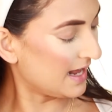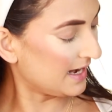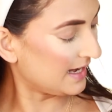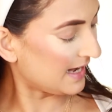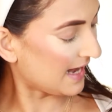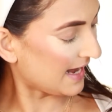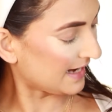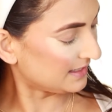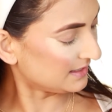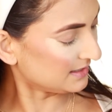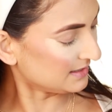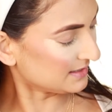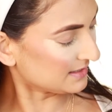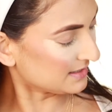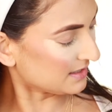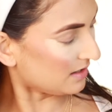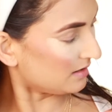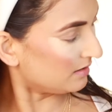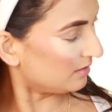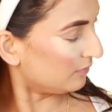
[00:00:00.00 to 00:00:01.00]
lightest
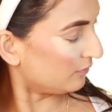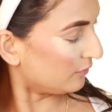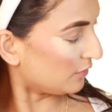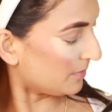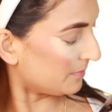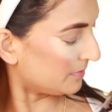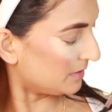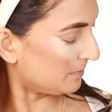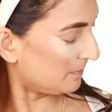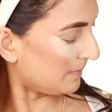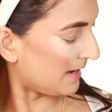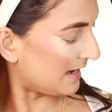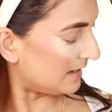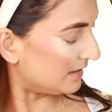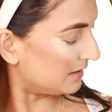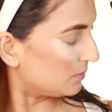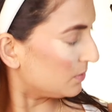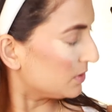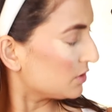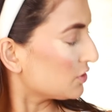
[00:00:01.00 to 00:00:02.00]
color from the
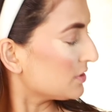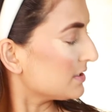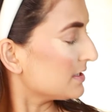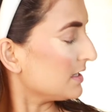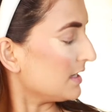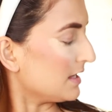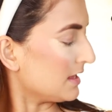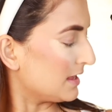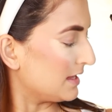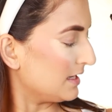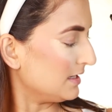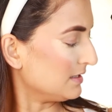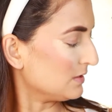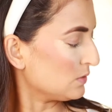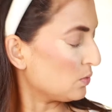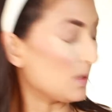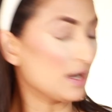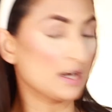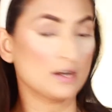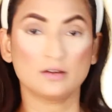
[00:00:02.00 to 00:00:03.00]
palette, which is this
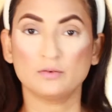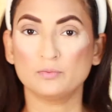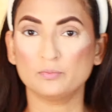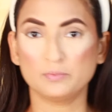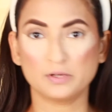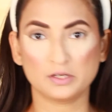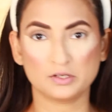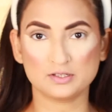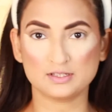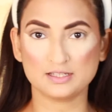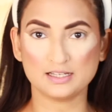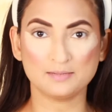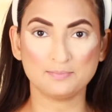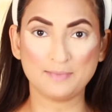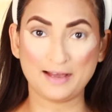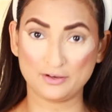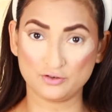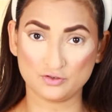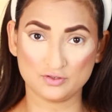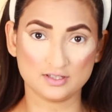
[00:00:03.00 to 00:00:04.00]
one, because it
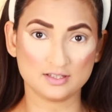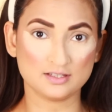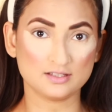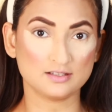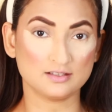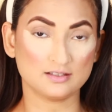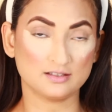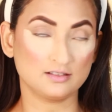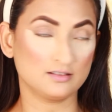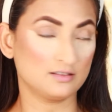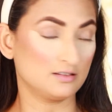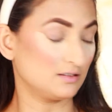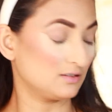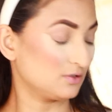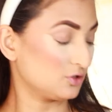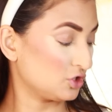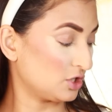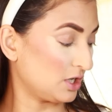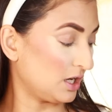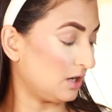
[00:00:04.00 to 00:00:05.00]
matches the
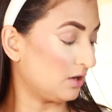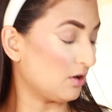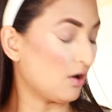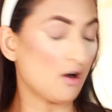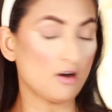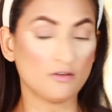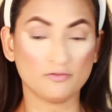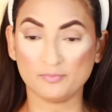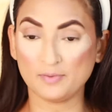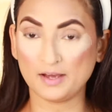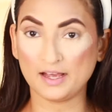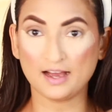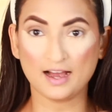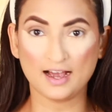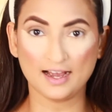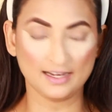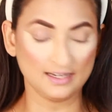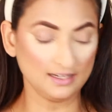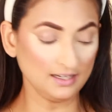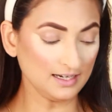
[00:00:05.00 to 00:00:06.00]
shade of my
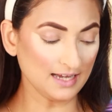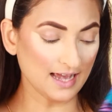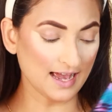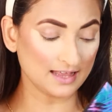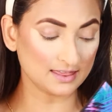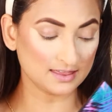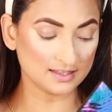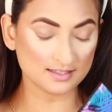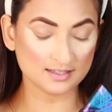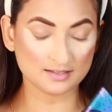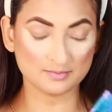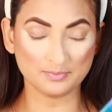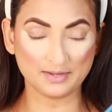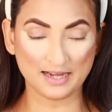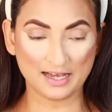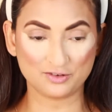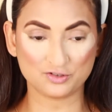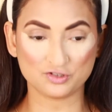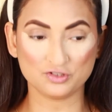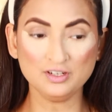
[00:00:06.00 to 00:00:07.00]
eyelid and the
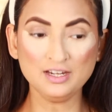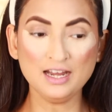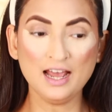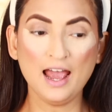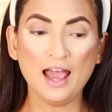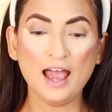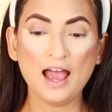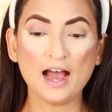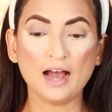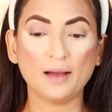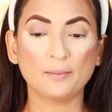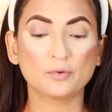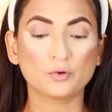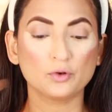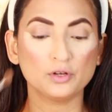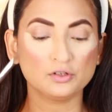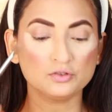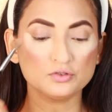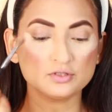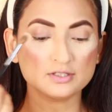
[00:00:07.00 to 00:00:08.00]
complexion. I'm going to